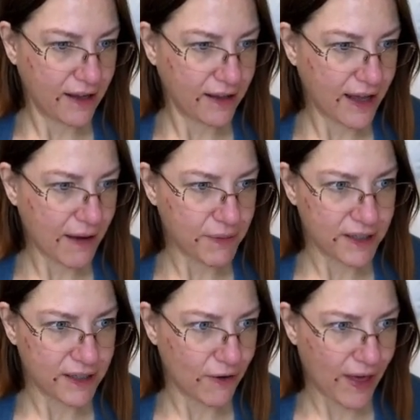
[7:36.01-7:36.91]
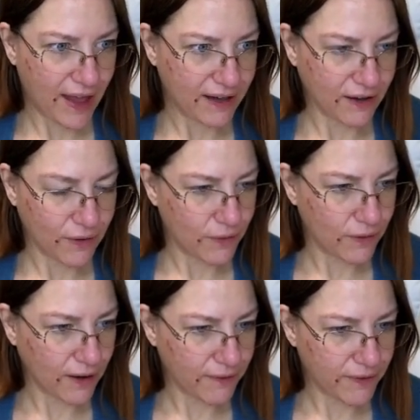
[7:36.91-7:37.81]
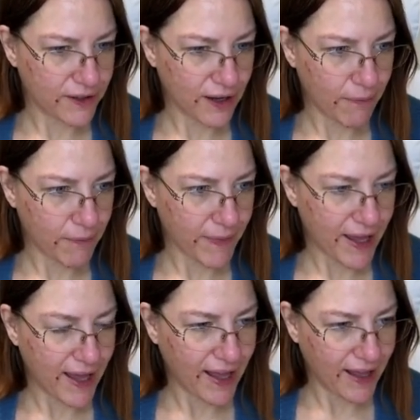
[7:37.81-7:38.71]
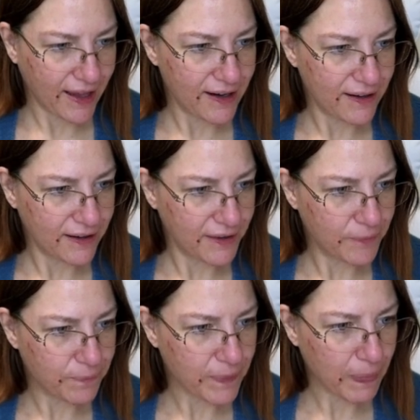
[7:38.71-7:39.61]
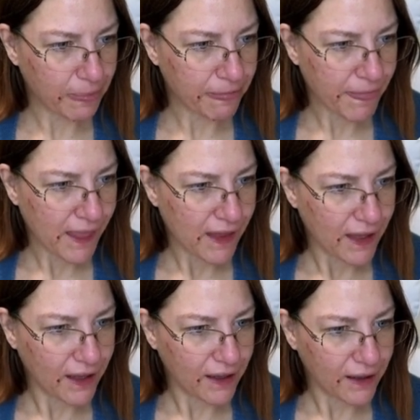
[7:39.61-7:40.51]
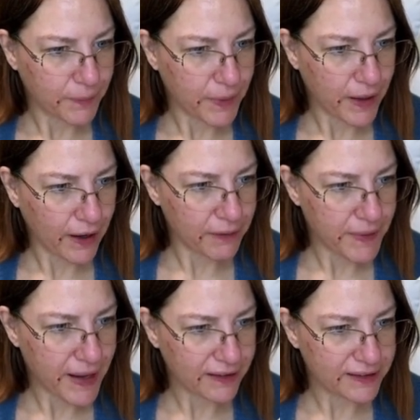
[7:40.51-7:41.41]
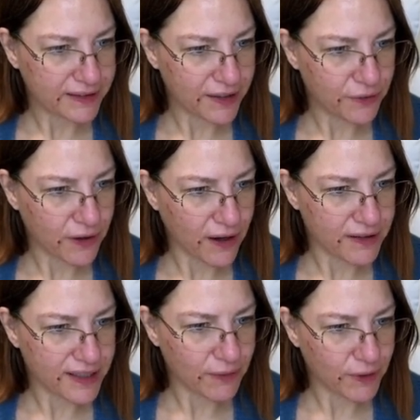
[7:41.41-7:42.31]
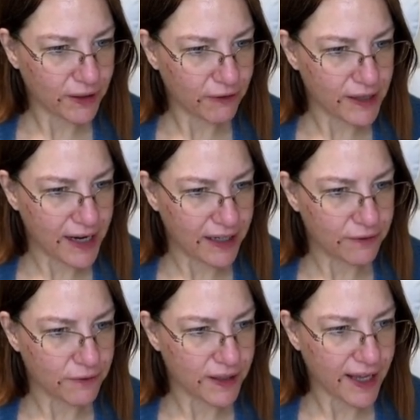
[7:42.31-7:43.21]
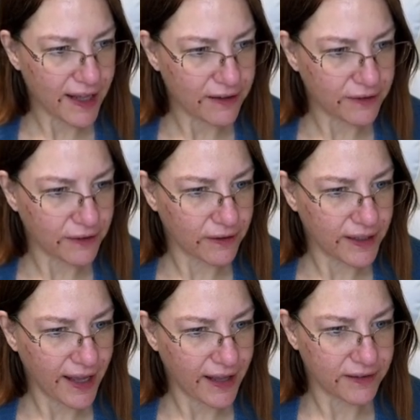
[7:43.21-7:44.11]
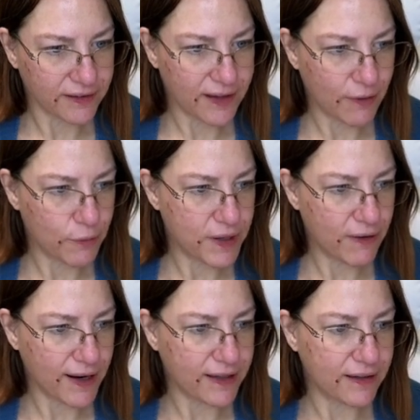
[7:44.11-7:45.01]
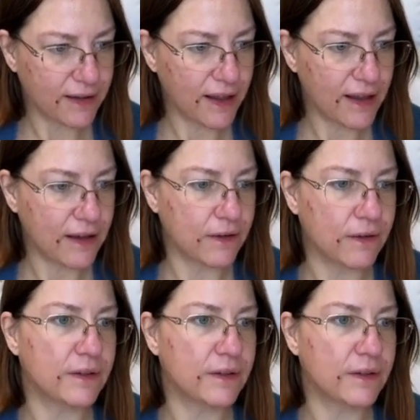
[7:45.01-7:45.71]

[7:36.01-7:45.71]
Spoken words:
I happen to know that code off the top of my head. Automatically schedule content when creating through the calendar. Yes, that would be great. Thank you.